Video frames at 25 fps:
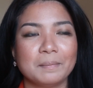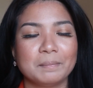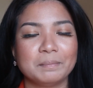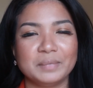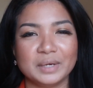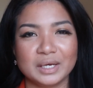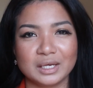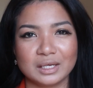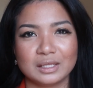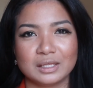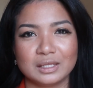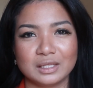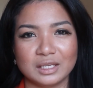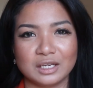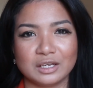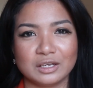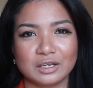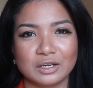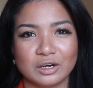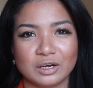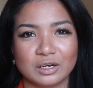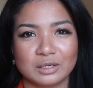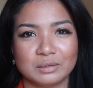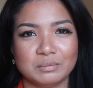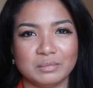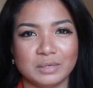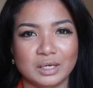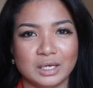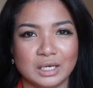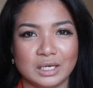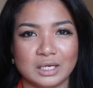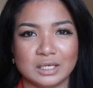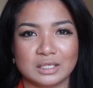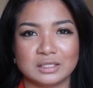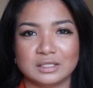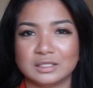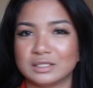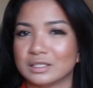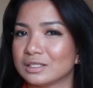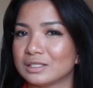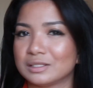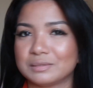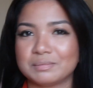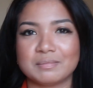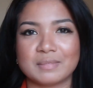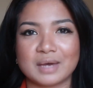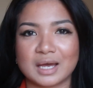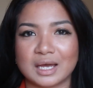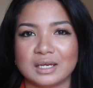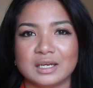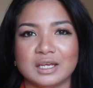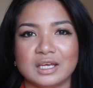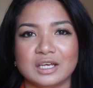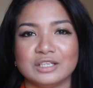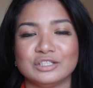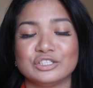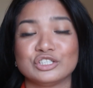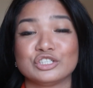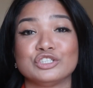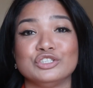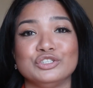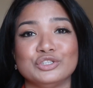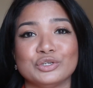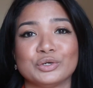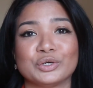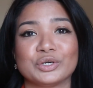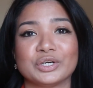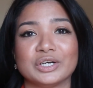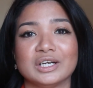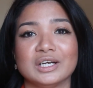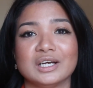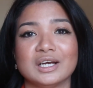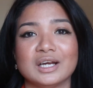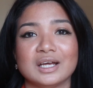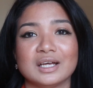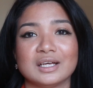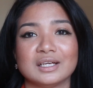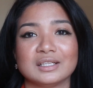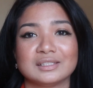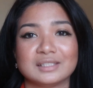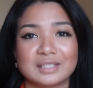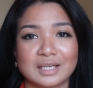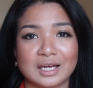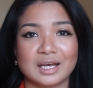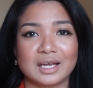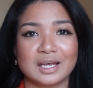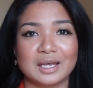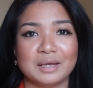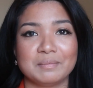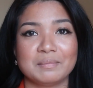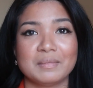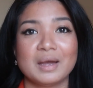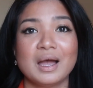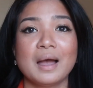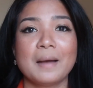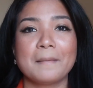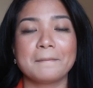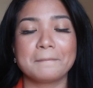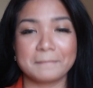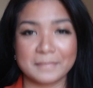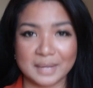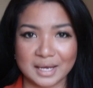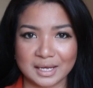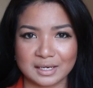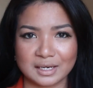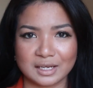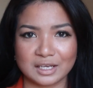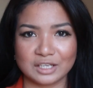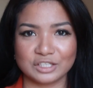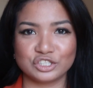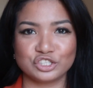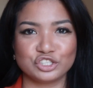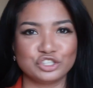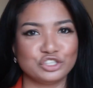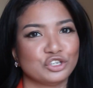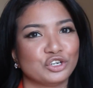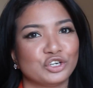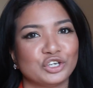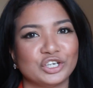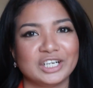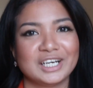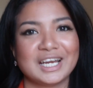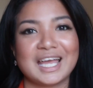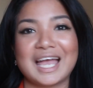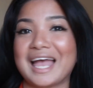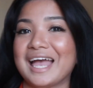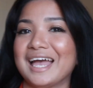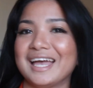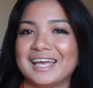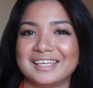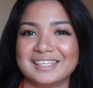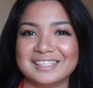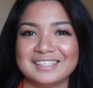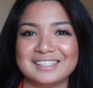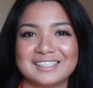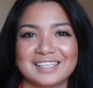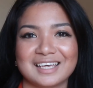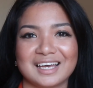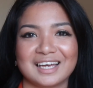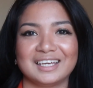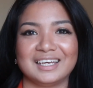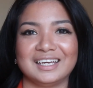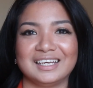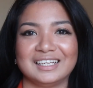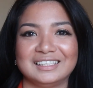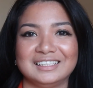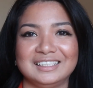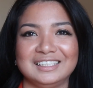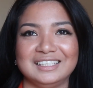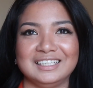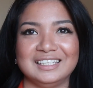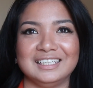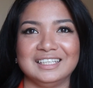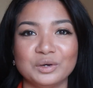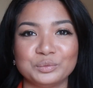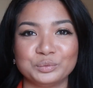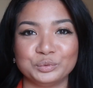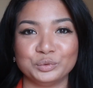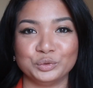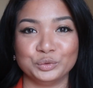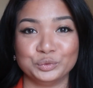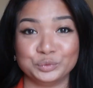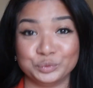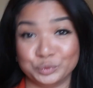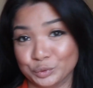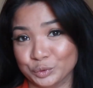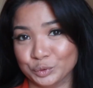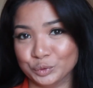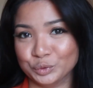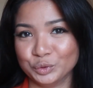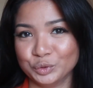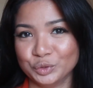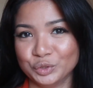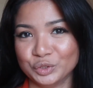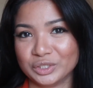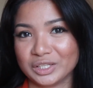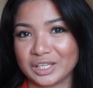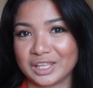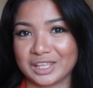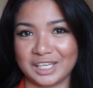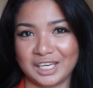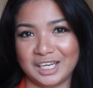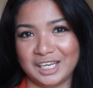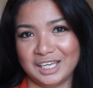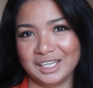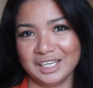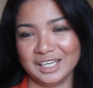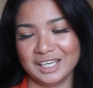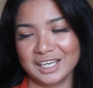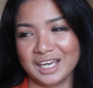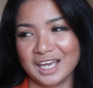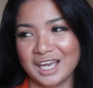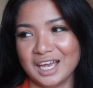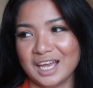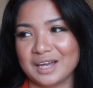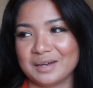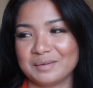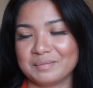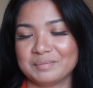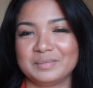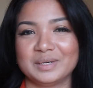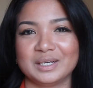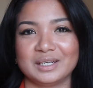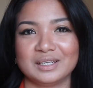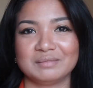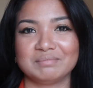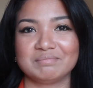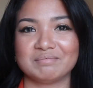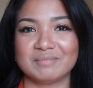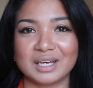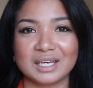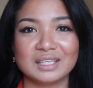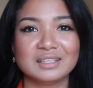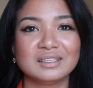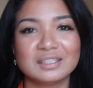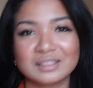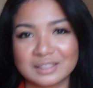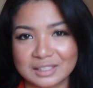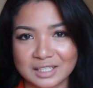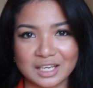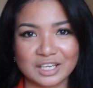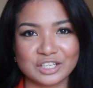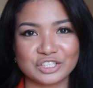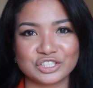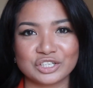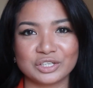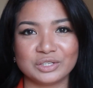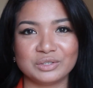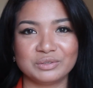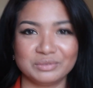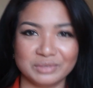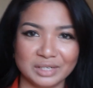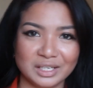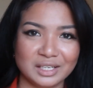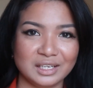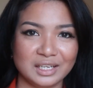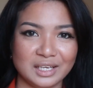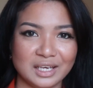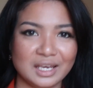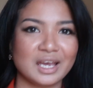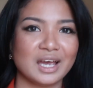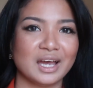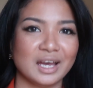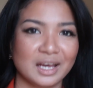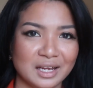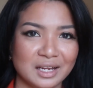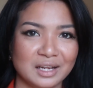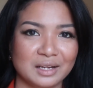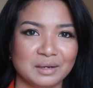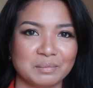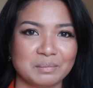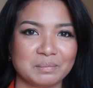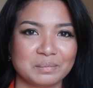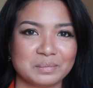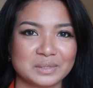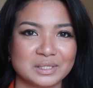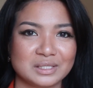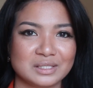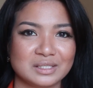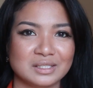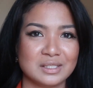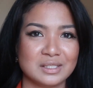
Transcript: big thing on me is just manage your time, manage your anxiety. A woo-woo thing, but meditation really helps.